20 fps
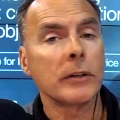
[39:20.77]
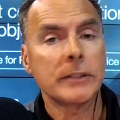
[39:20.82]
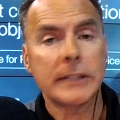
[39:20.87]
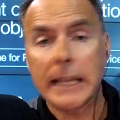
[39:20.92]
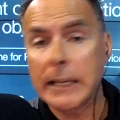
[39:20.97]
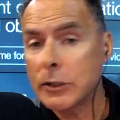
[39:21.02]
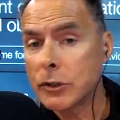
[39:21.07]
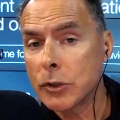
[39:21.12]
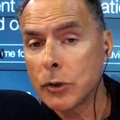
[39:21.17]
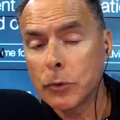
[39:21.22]

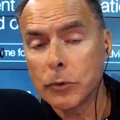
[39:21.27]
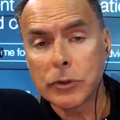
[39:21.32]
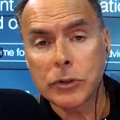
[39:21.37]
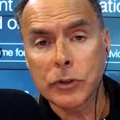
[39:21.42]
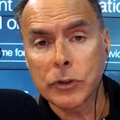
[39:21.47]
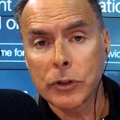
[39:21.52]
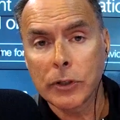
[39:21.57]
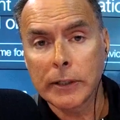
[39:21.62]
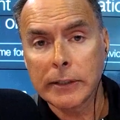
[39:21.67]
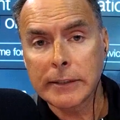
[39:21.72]
St. Jude's is a
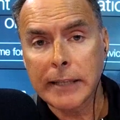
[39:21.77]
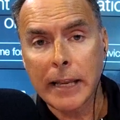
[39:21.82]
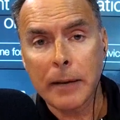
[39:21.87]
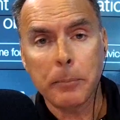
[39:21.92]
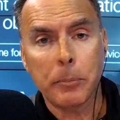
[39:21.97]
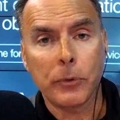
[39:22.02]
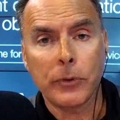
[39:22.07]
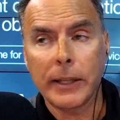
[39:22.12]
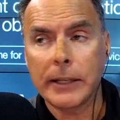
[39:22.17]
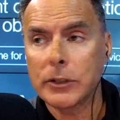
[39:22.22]
good
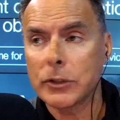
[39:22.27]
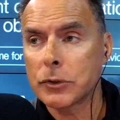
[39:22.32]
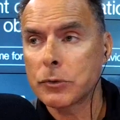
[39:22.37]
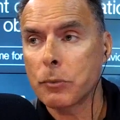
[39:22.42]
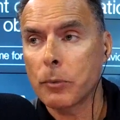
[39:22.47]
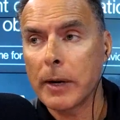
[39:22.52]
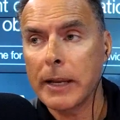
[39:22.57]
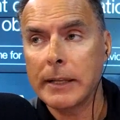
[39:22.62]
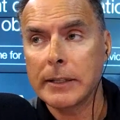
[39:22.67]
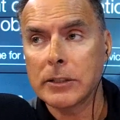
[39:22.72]
example. They just
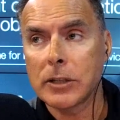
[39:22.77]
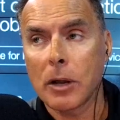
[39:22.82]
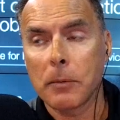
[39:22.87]
raised